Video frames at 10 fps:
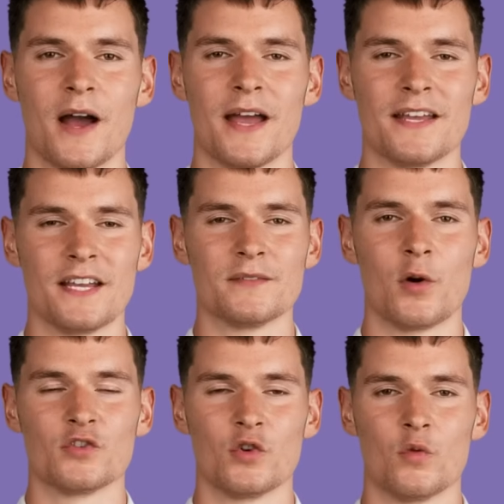In this
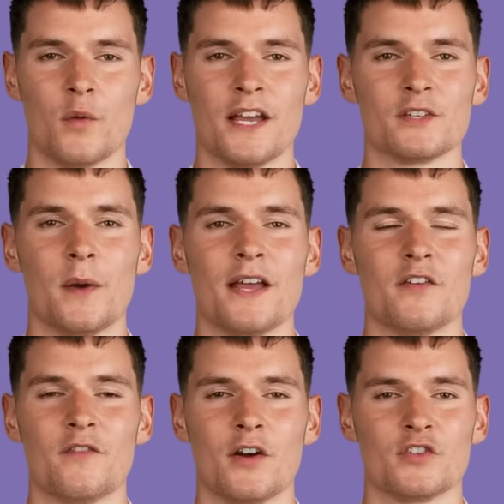module, we
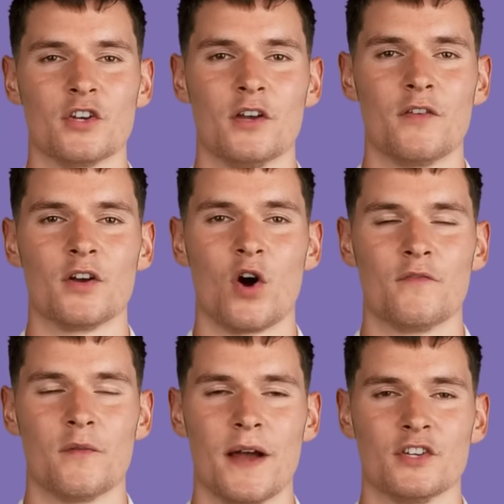explain the function of the
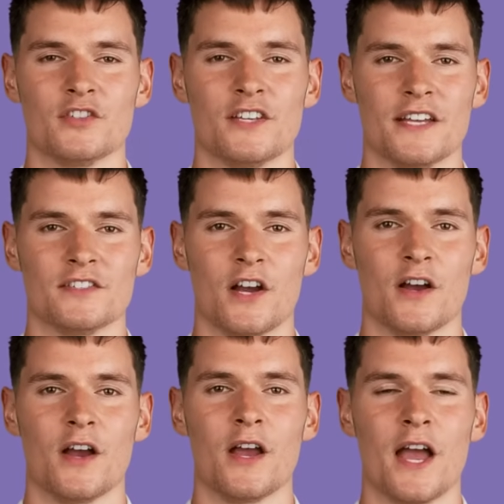confirmation
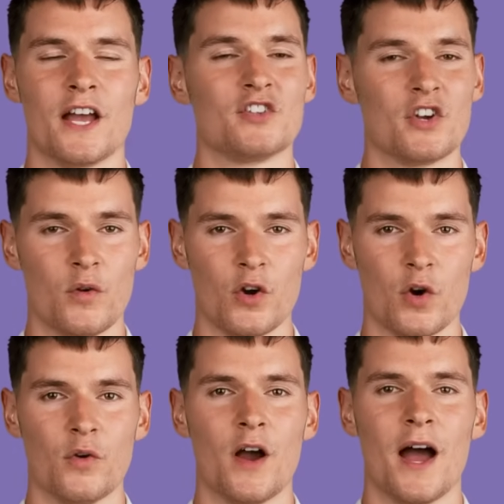sensor and show
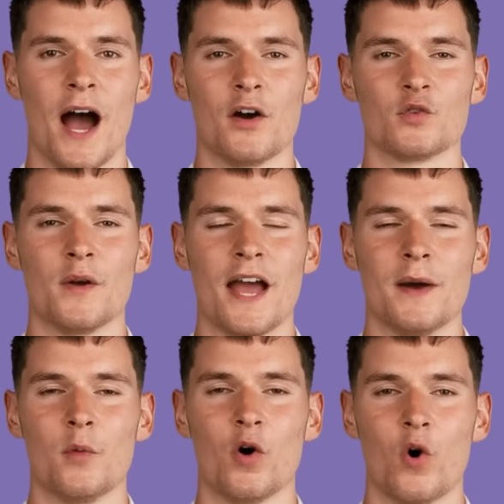you how to
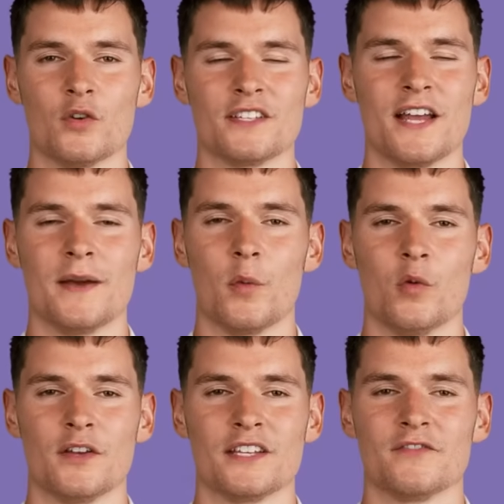enable or
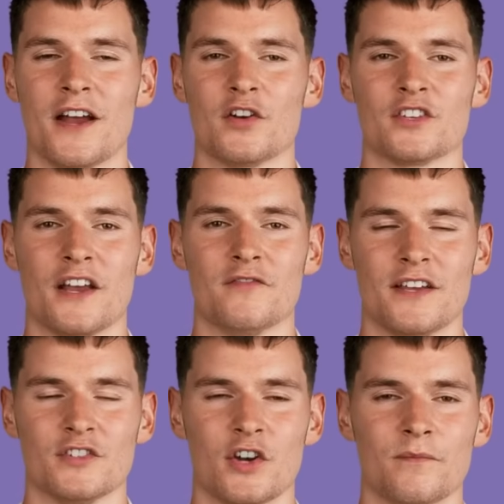disable this fail-safe
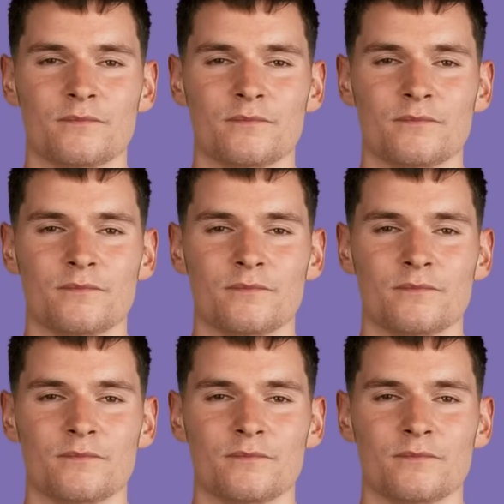feature.